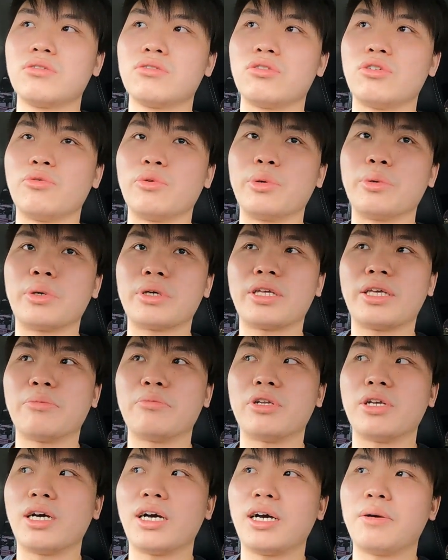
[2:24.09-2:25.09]
So the rear one
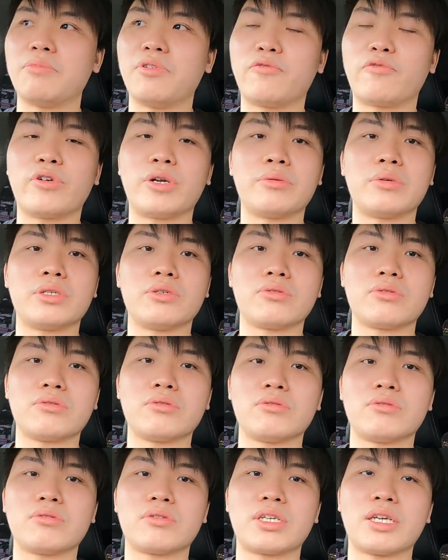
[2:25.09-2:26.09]
came with the hub, the front one
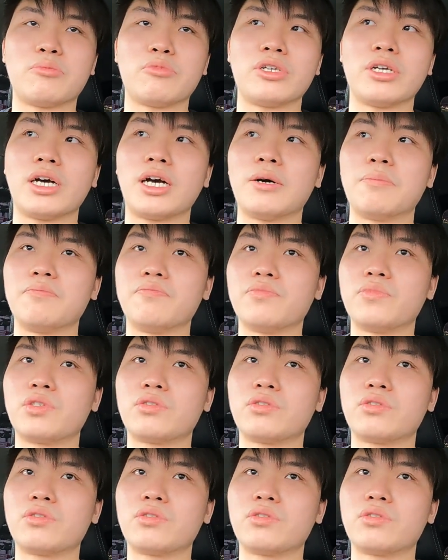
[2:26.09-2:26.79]
also came with the hub.